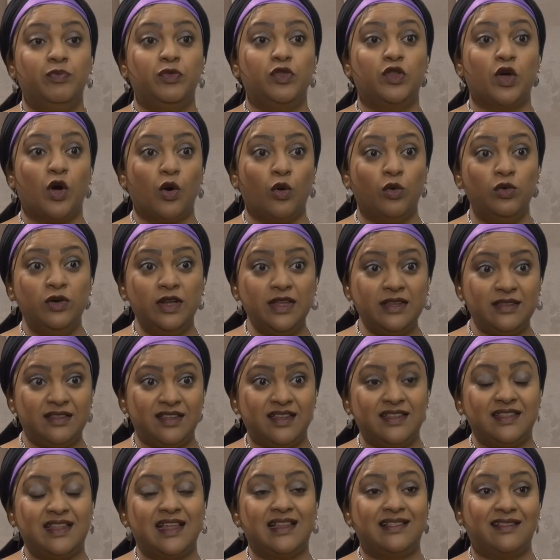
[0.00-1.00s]
The only
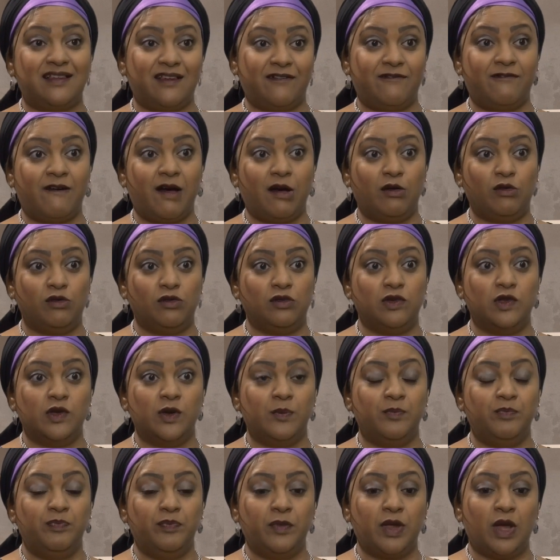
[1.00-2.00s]
thing that they found
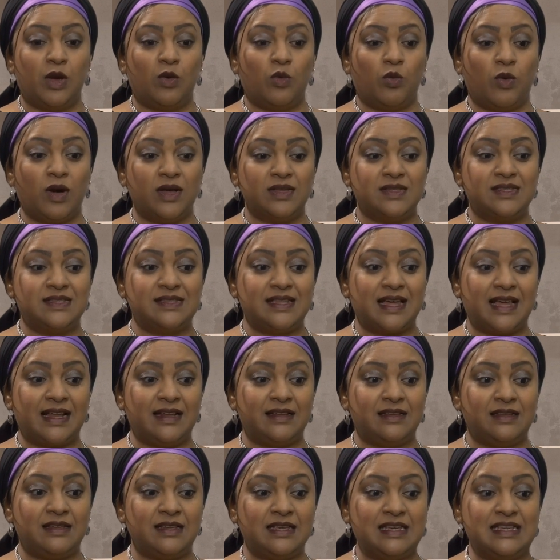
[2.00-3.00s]
was that
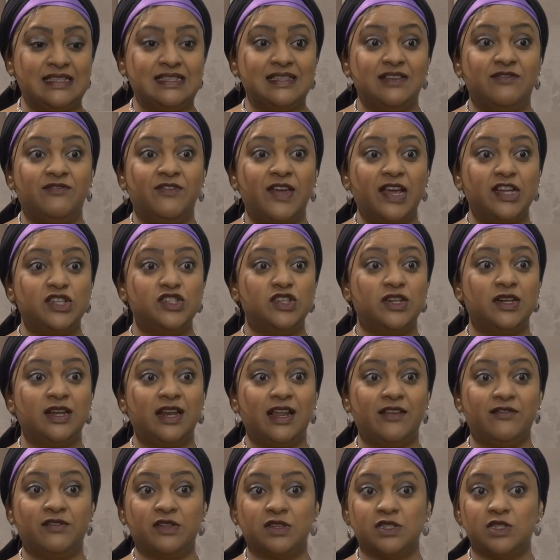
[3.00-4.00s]
his infection
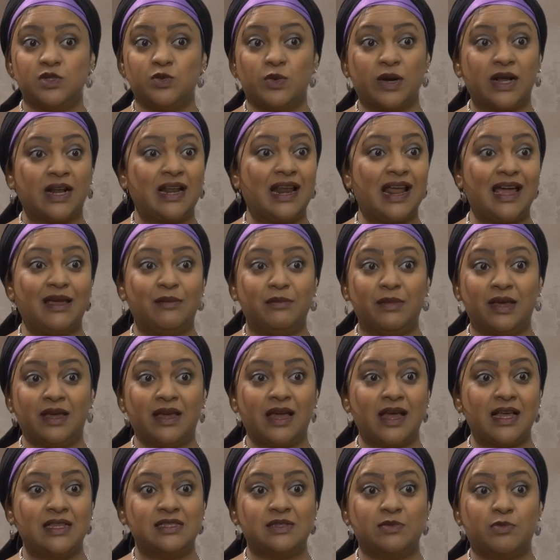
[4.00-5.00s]
levels were
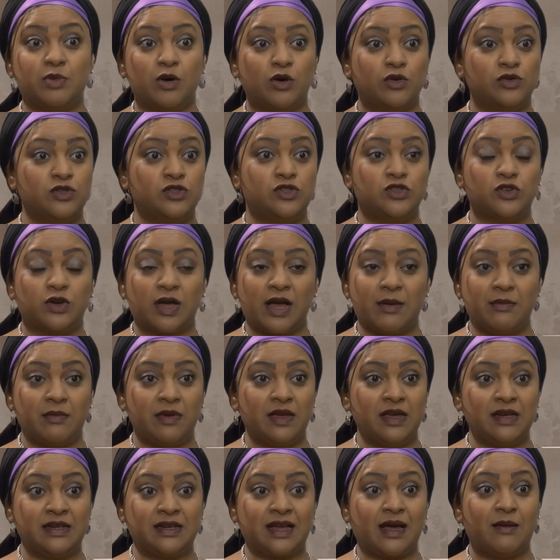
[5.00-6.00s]
climbing as opposed to
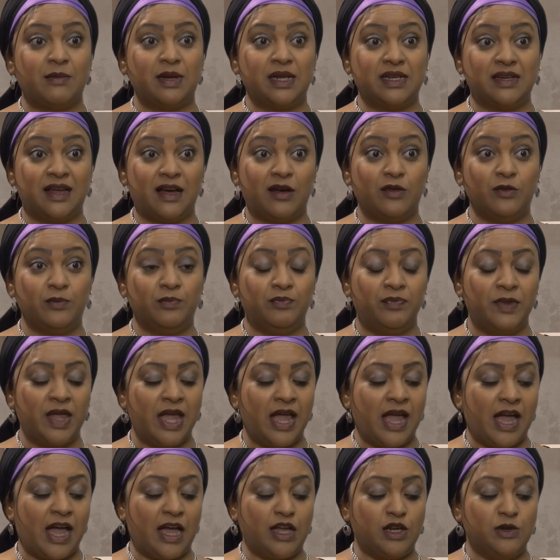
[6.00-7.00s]
it coming down.
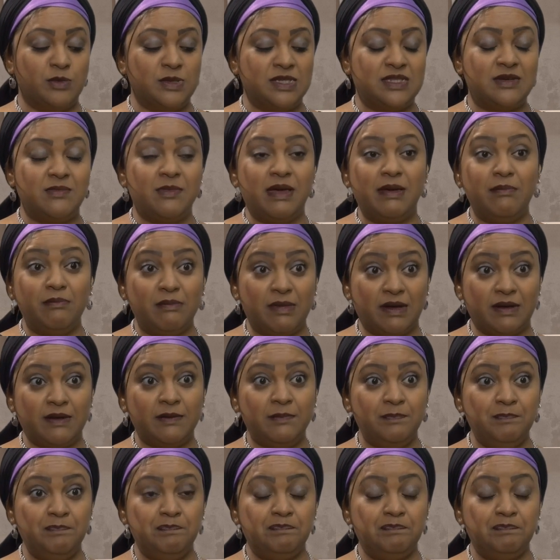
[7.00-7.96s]
And you must remember,